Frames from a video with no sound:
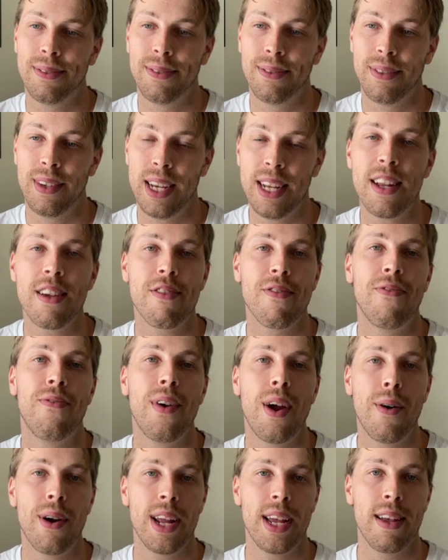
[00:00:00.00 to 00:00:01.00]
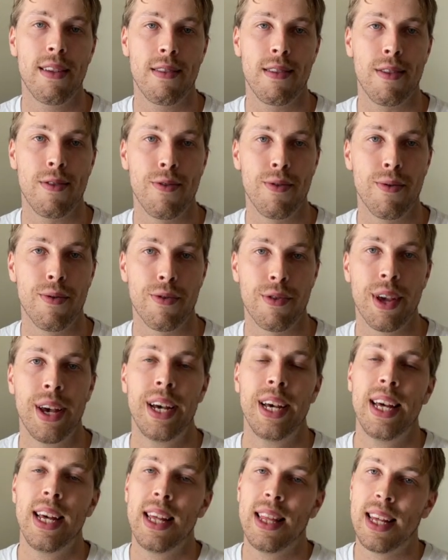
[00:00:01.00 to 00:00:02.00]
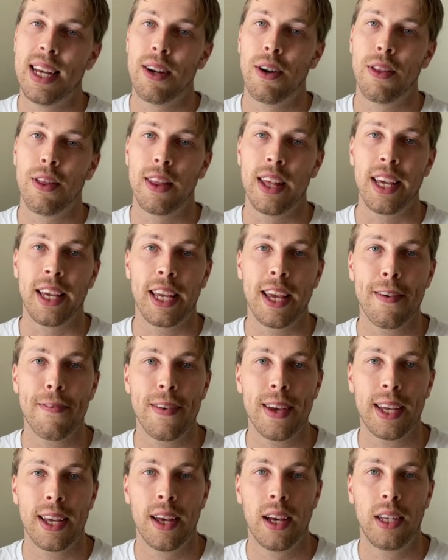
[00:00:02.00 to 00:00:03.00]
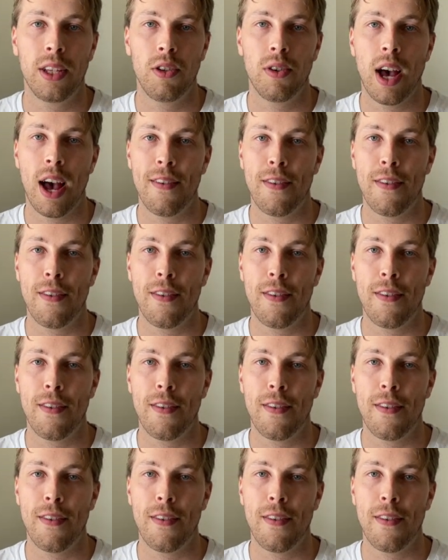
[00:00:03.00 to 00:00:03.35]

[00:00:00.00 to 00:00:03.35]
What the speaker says: it is very easy to use. Then on Thinkific, you have a